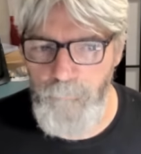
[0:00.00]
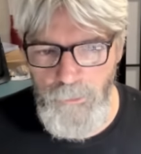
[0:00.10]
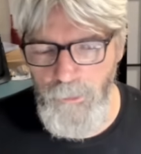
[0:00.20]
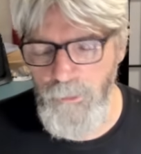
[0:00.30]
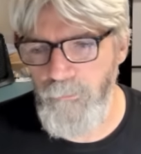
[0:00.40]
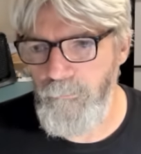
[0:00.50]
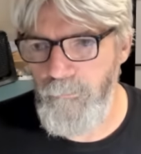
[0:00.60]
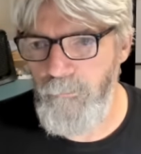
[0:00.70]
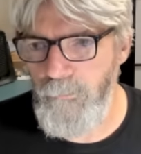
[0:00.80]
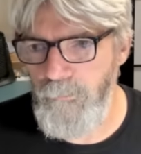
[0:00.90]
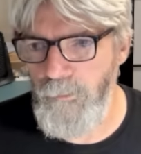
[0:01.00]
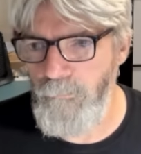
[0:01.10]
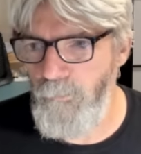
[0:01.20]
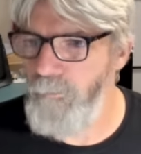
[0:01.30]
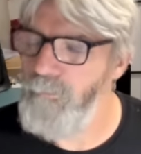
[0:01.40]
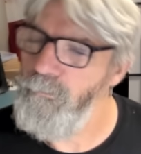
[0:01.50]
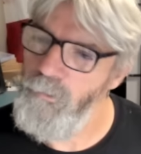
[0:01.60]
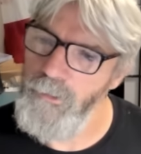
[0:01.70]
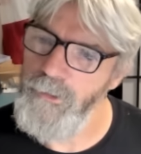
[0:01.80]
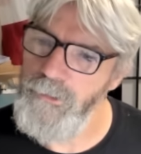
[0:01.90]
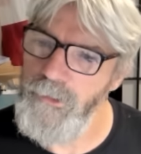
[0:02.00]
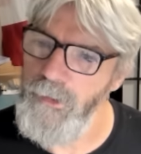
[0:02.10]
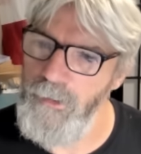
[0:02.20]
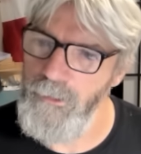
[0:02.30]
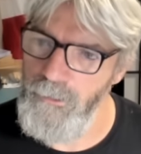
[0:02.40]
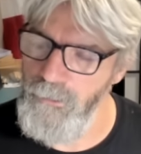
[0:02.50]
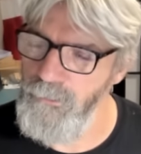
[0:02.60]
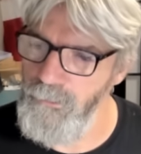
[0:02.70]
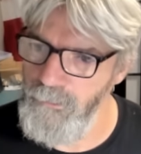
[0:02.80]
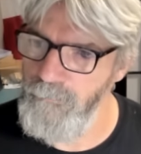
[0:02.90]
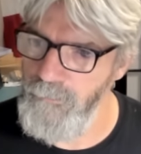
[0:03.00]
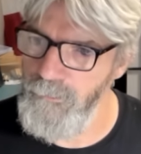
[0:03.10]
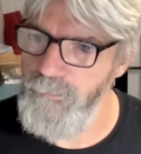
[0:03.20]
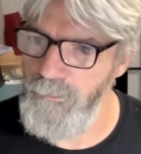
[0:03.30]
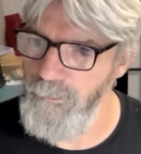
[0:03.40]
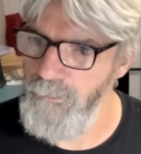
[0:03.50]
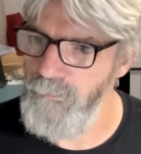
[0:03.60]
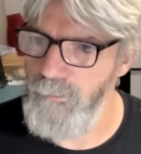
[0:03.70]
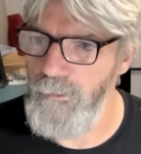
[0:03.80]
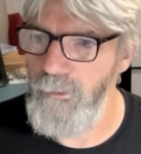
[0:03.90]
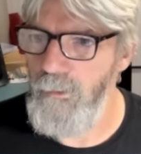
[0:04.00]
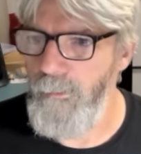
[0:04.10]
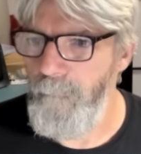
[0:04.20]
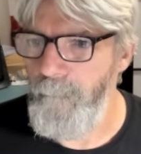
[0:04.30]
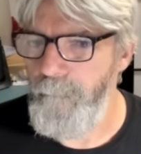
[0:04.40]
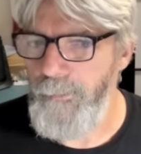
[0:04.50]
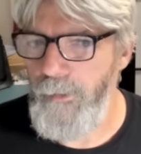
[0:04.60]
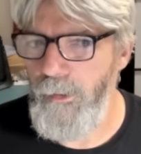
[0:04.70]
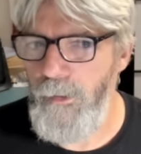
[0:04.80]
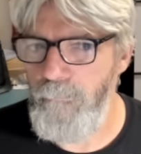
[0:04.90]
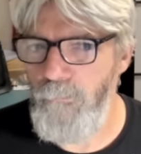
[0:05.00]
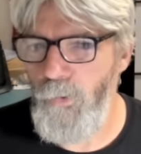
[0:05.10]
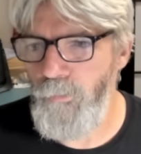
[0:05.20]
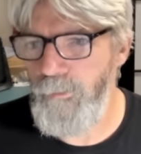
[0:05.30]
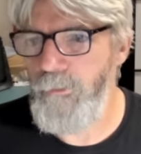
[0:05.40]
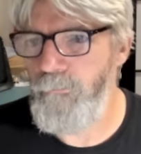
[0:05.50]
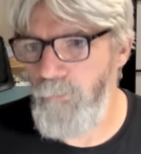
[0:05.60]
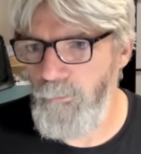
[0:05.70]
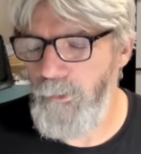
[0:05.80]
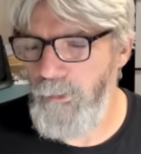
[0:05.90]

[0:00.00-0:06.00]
a lot, some of them were educated in universities, and mostly Roman